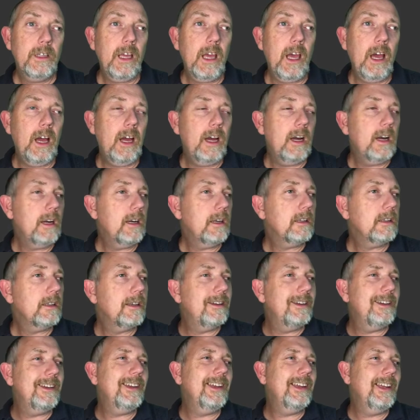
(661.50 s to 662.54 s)
Uh,
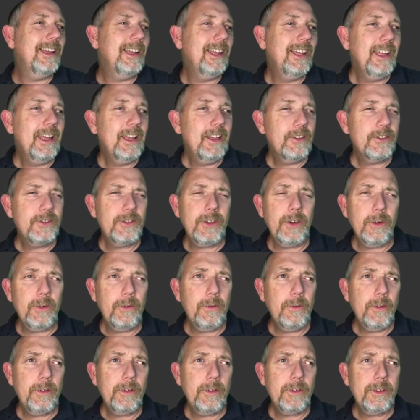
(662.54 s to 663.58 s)
so
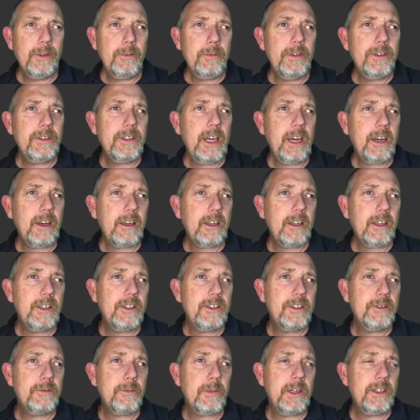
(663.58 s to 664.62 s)
some of these
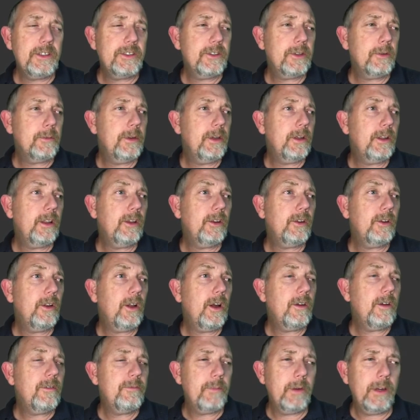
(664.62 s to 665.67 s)
calculations might still be a little
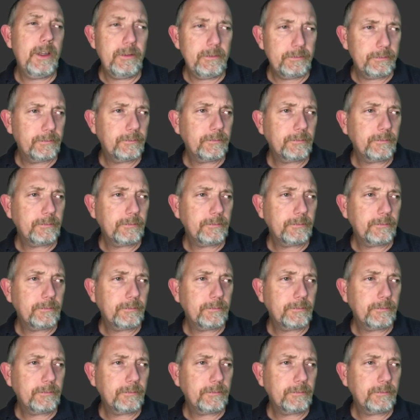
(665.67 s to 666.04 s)
off, but